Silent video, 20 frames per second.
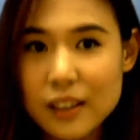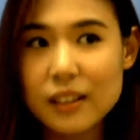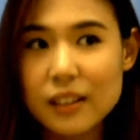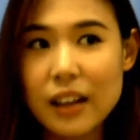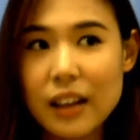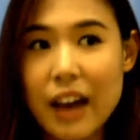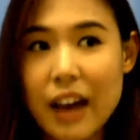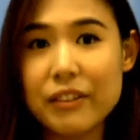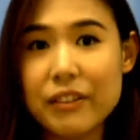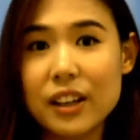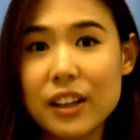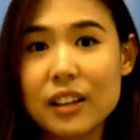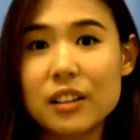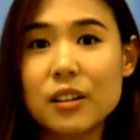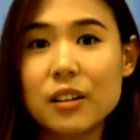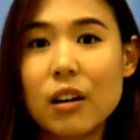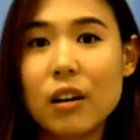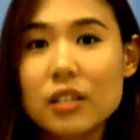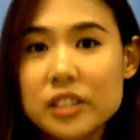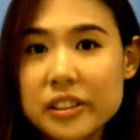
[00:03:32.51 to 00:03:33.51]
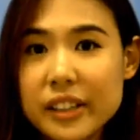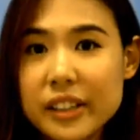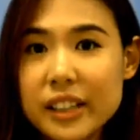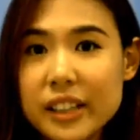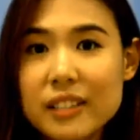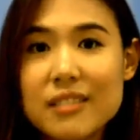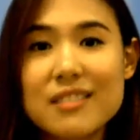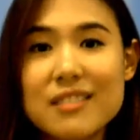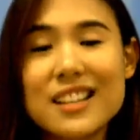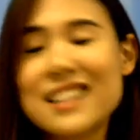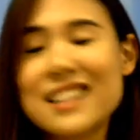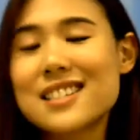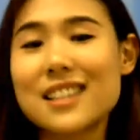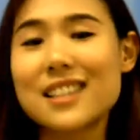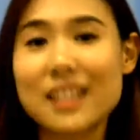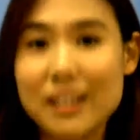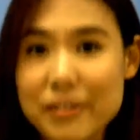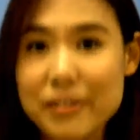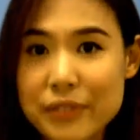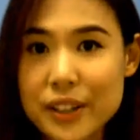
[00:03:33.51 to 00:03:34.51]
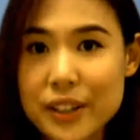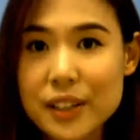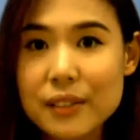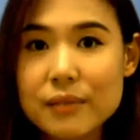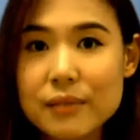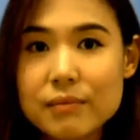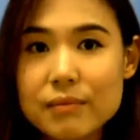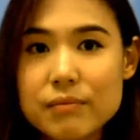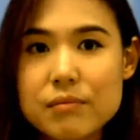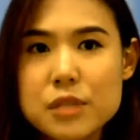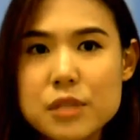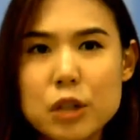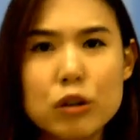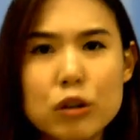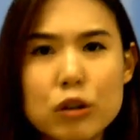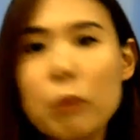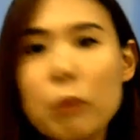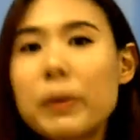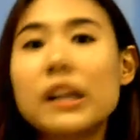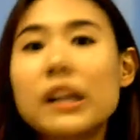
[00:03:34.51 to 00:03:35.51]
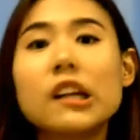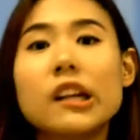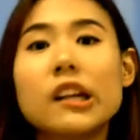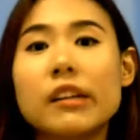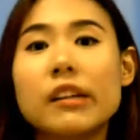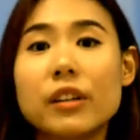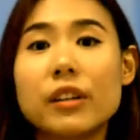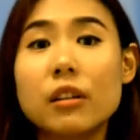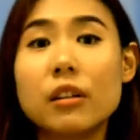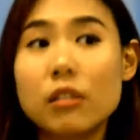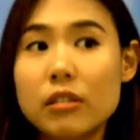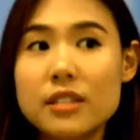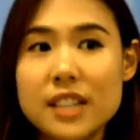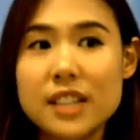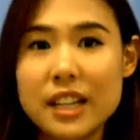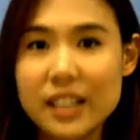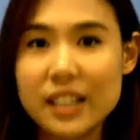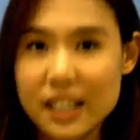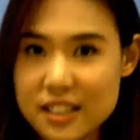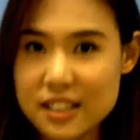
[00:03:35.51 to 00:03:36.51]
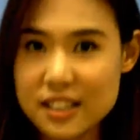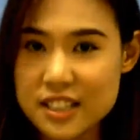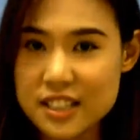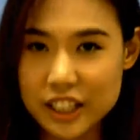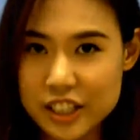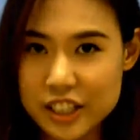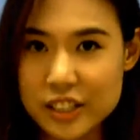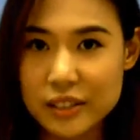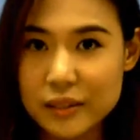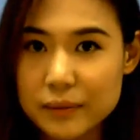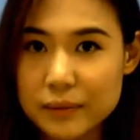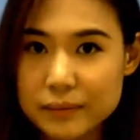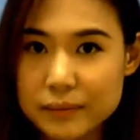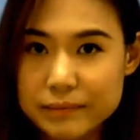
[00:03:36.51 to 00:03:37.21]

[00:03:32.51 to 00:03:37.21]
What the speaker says: Having a doctorate, that's a given. So nobody even looks at that section.